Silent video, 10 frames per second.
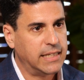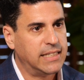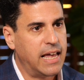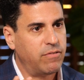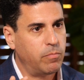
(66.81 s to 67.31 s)

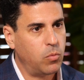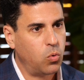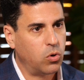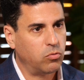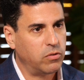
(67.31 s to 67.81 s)
to have a
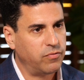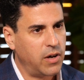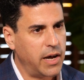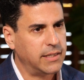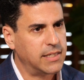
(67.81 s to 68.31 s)
more
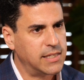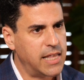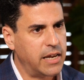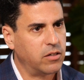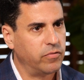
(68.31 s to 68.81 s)
refined
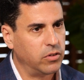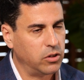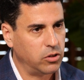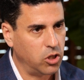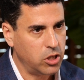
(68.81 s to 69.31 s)
aesthetic
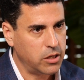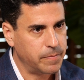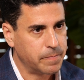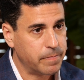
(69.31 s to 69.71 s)
look,